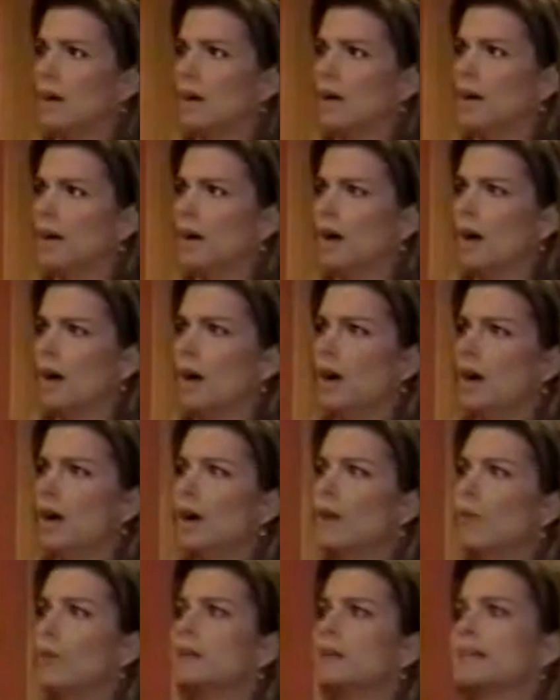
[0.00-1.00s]
him in his office.
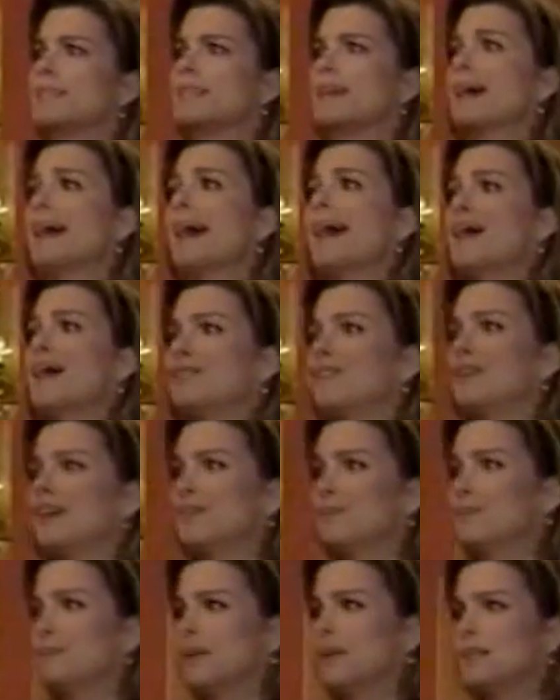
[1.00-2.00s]
Well, yes, I have. I,
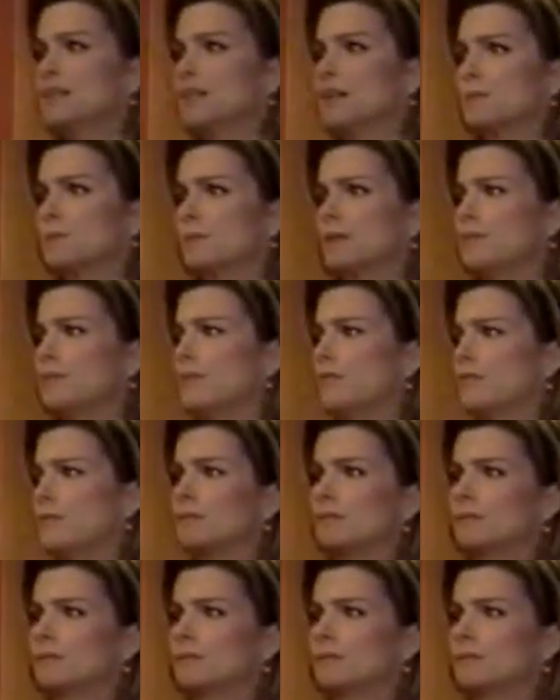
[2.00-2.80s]
many times I've even